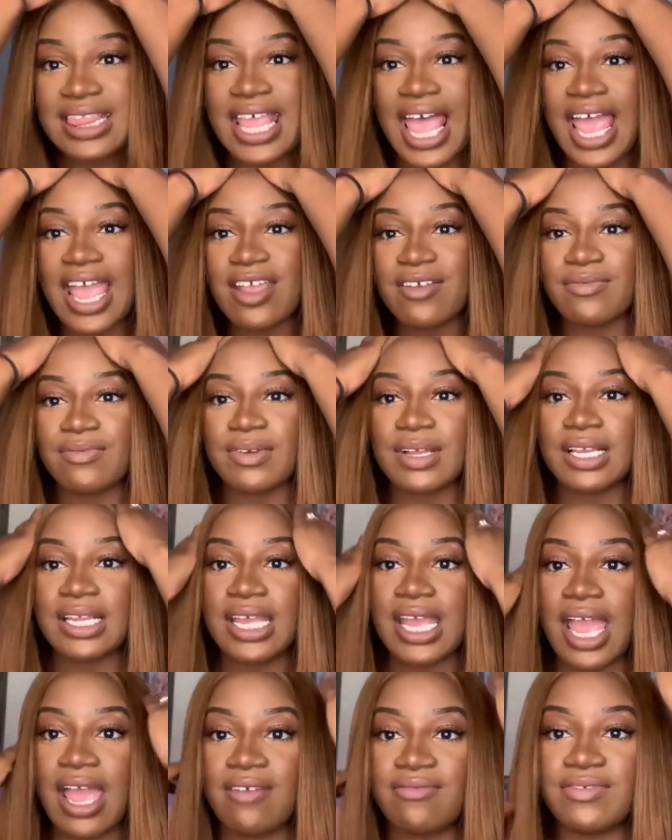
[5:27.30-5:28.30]
They
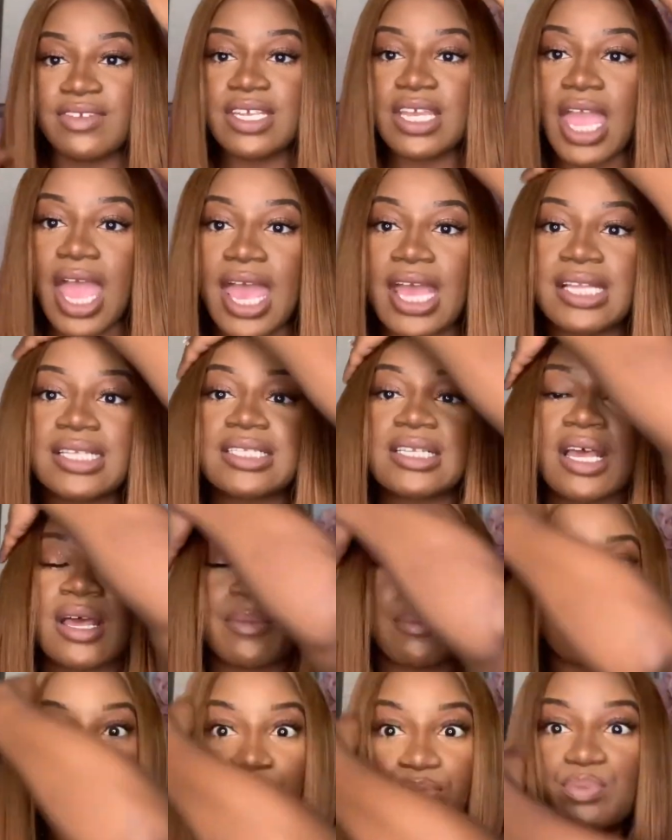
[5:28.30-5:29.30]
really have yet
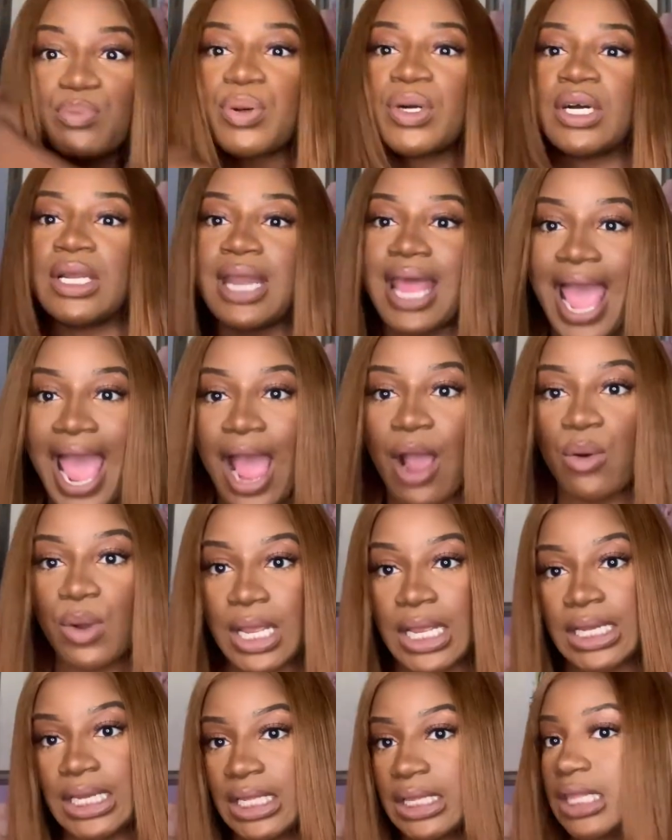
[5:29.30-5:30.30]
to put out
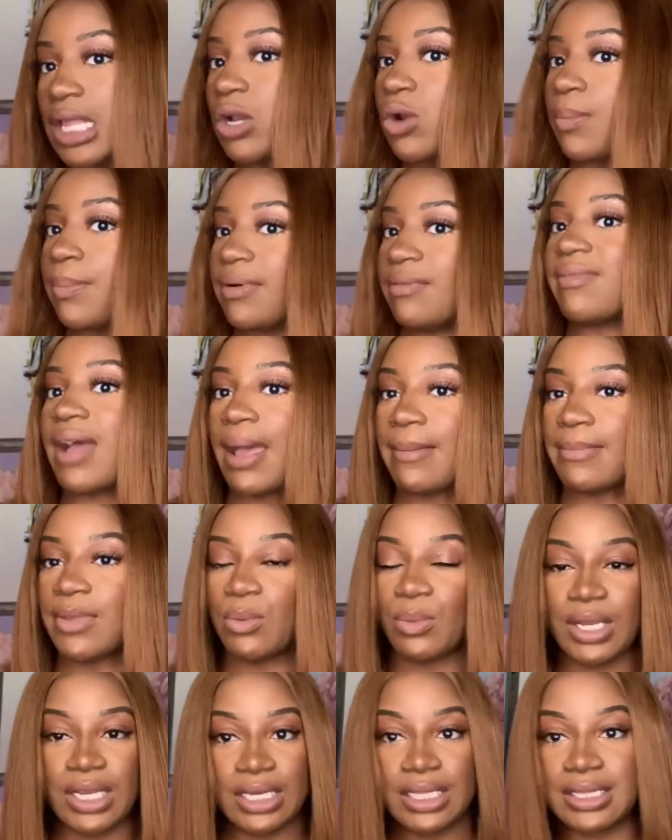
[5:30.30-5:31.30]
anything or provide me
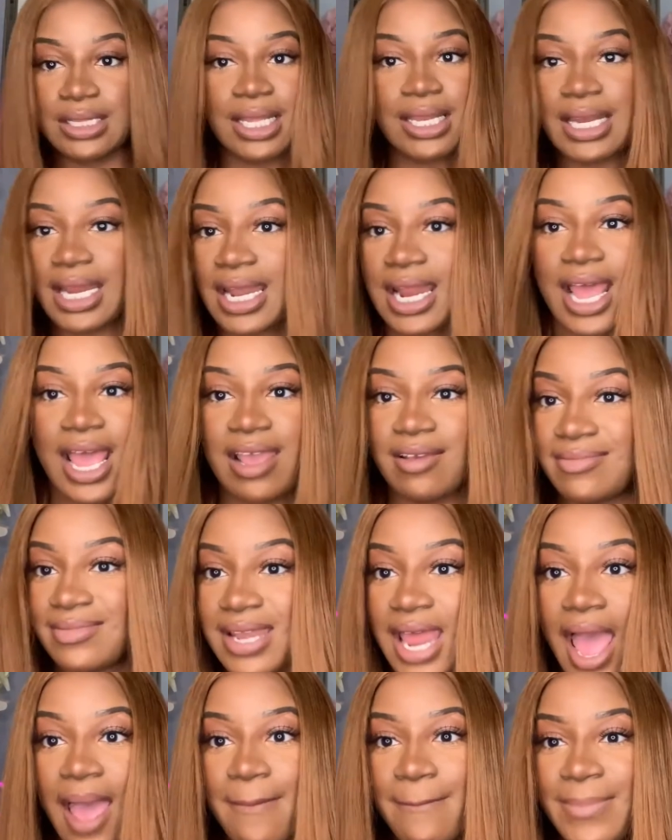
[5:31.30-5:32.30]
with anything that I have
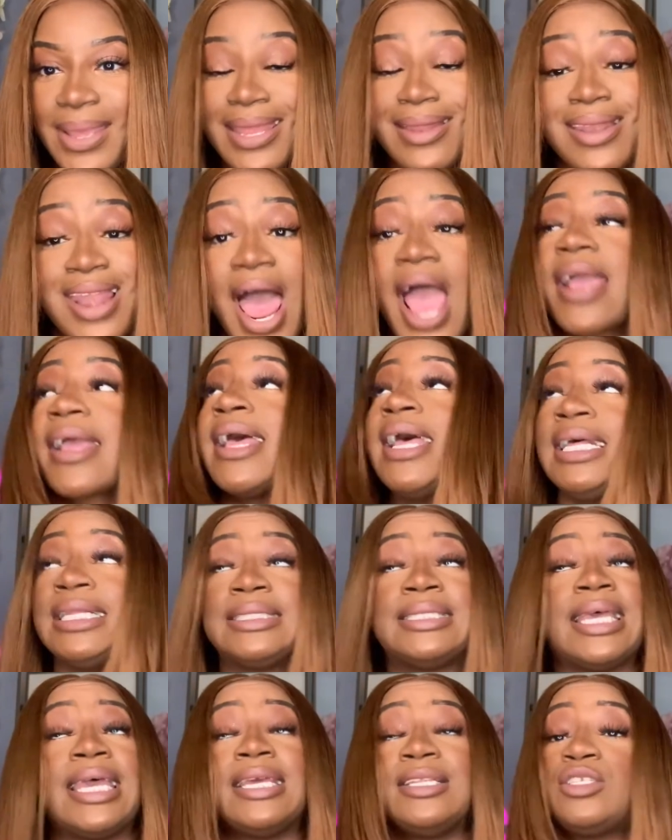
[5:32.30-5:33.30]
not been like
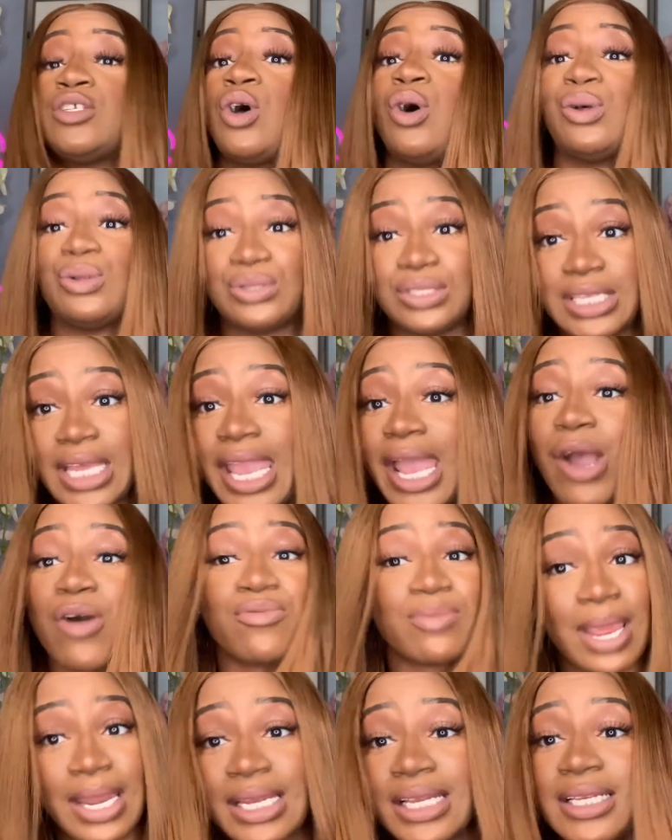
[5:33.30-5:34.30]
10 toes
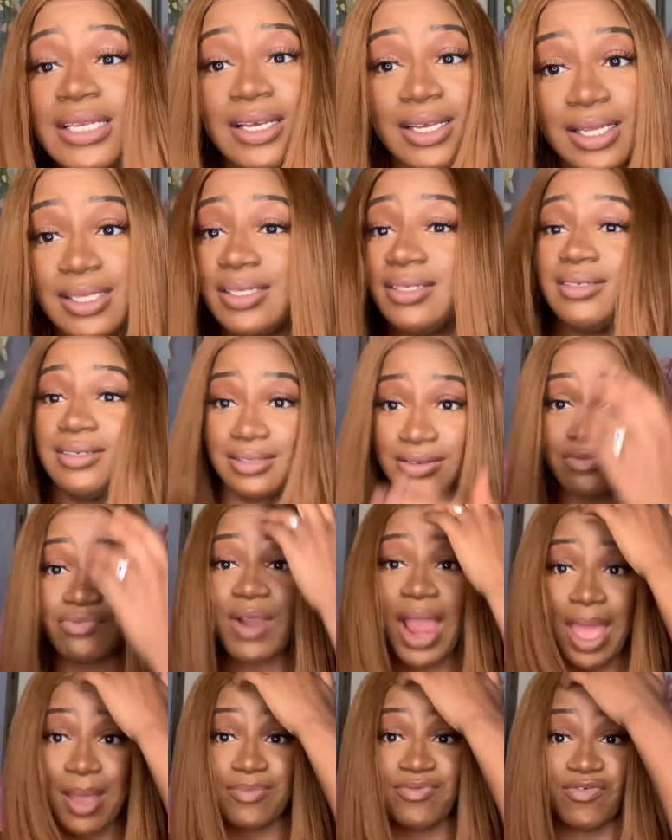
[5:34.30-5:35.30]
down ready to
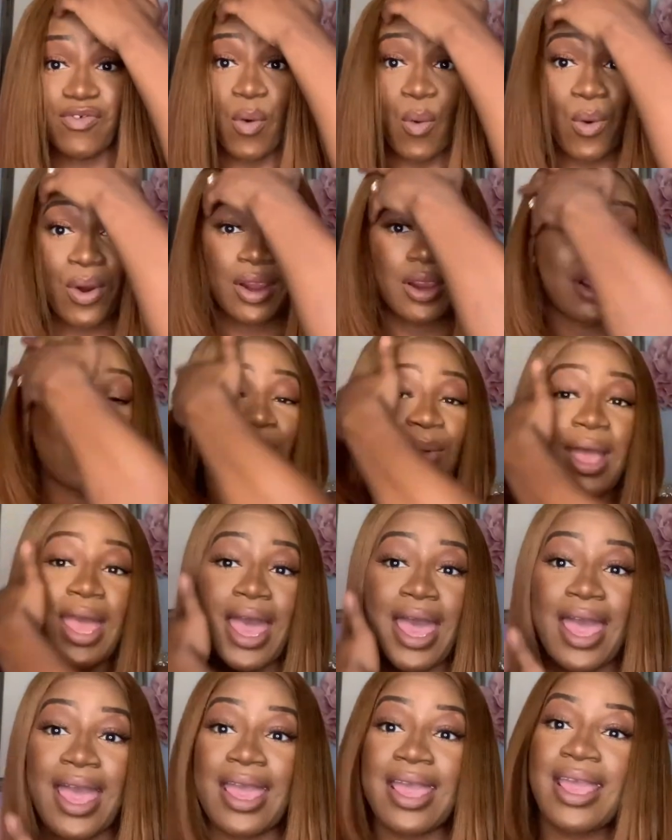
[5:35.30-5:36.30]
rep for.
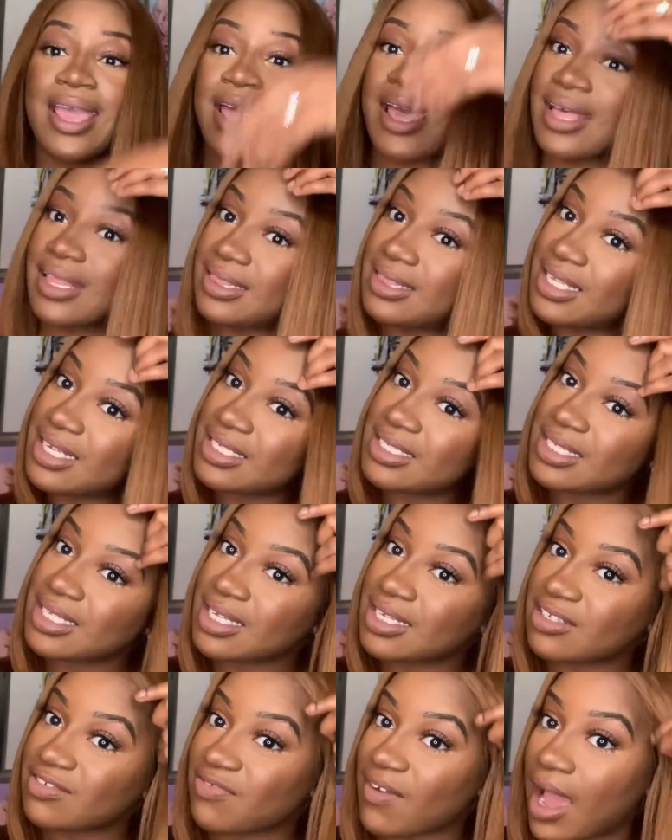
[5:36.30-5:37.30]
Okay. This
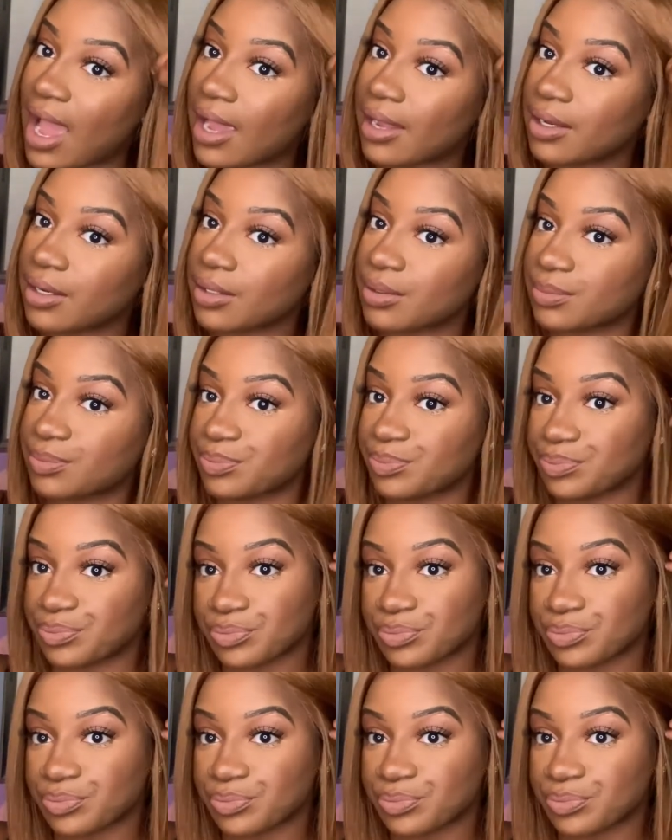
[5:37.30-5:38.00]
is fire.